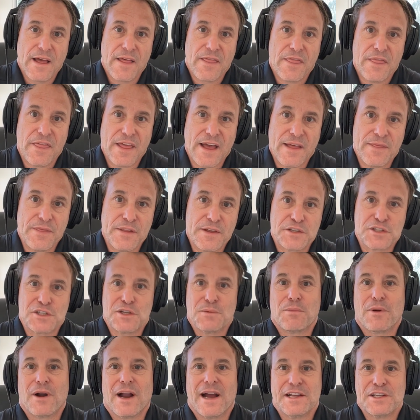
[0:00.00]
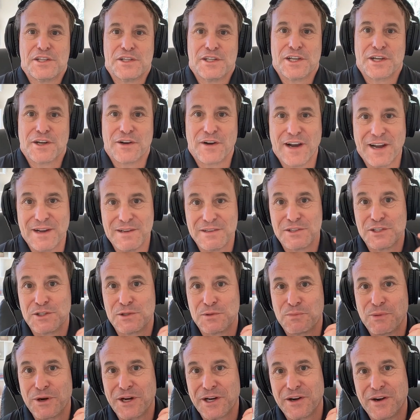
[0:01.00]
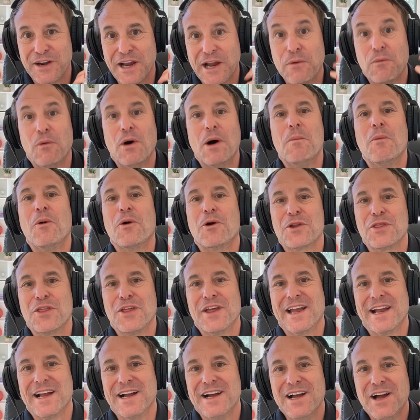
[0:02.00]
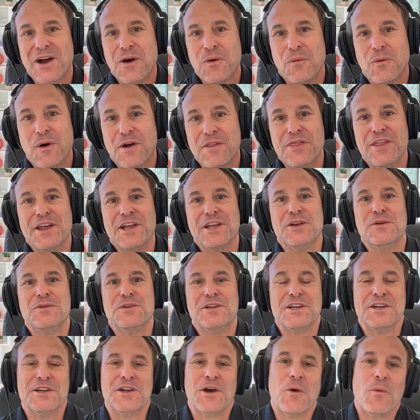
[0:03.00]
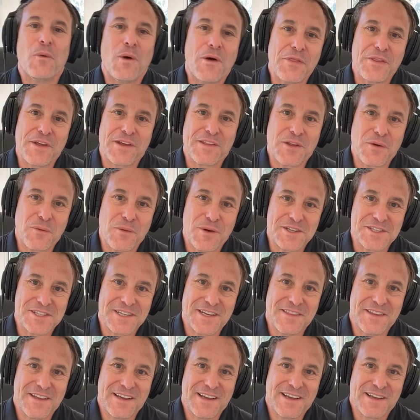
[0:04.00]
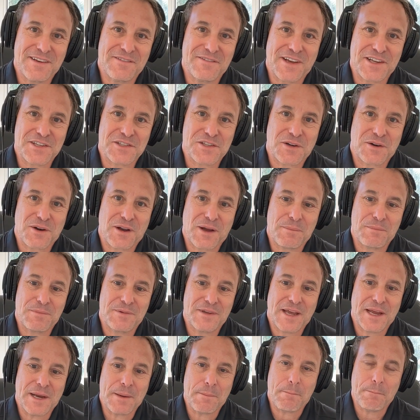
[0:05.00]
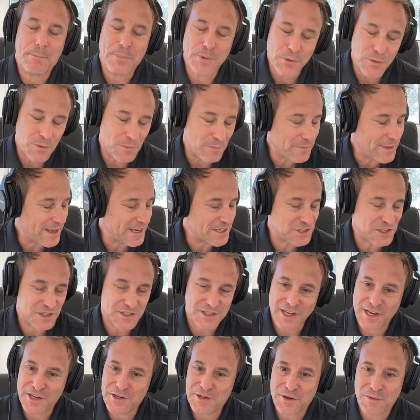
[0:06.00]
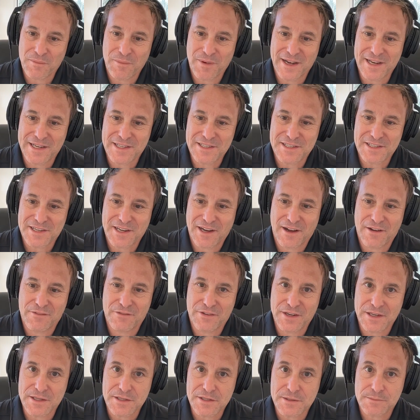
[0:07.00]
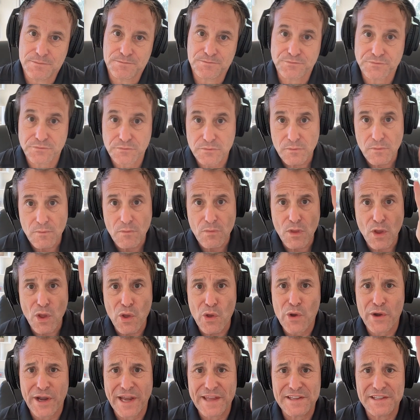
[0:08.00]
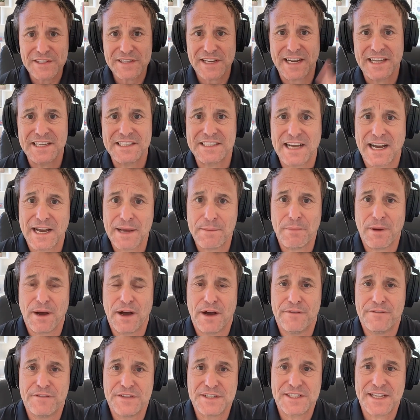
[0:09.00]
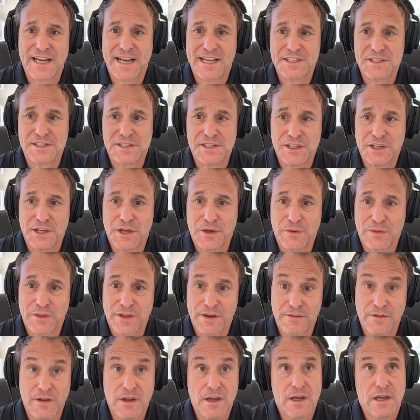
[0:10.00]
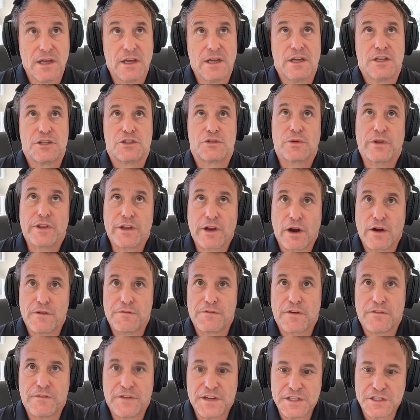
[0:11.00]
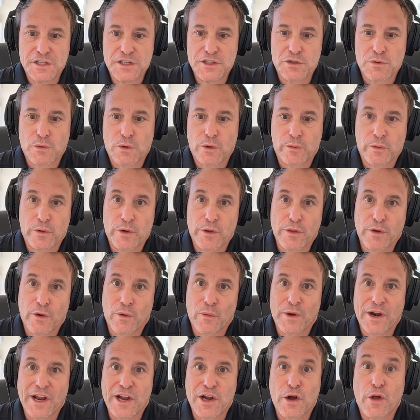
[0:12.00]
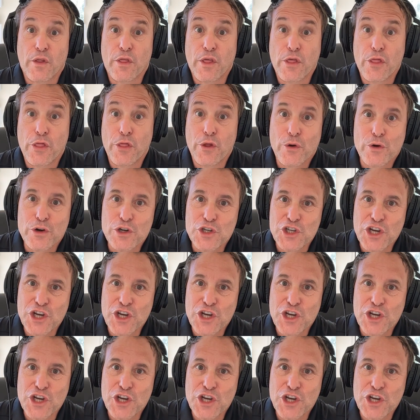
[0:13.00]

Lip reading: than the surprise springer. Hey, one more thing. One thing you didn't know. One thing that wasn't in the investor update. Boom. That just undermines confidence. Okay, the second type of SaaS CEO that it's really hard for VCs to work with are what I call the third